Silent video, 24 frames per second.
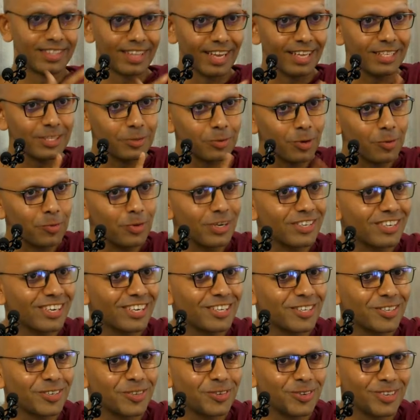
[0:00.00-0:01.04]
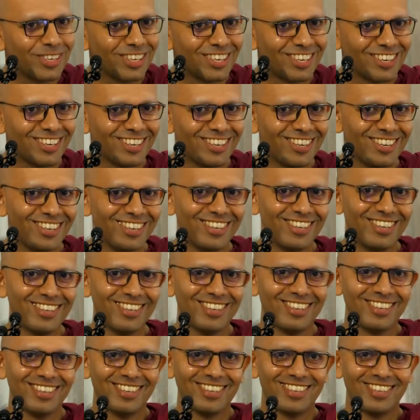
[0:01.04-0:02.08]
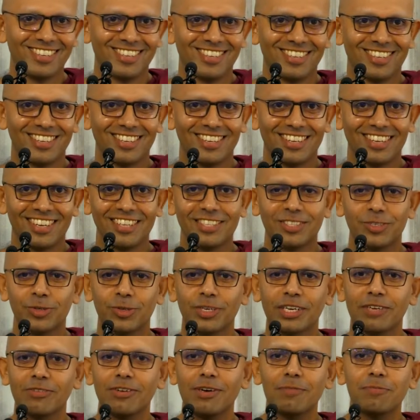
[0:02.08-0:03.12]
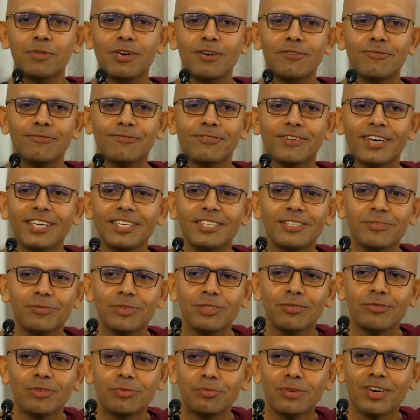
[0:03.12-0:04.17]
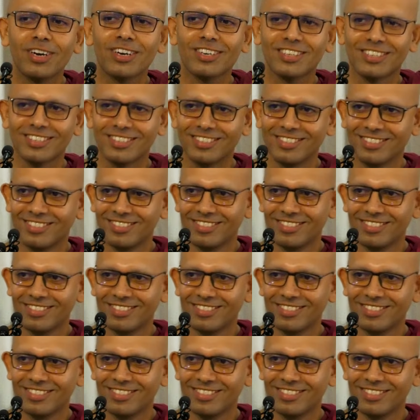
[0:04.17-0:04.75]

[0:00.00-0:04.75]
That's what we are trying to do here. It's to give up our fight with vipaka.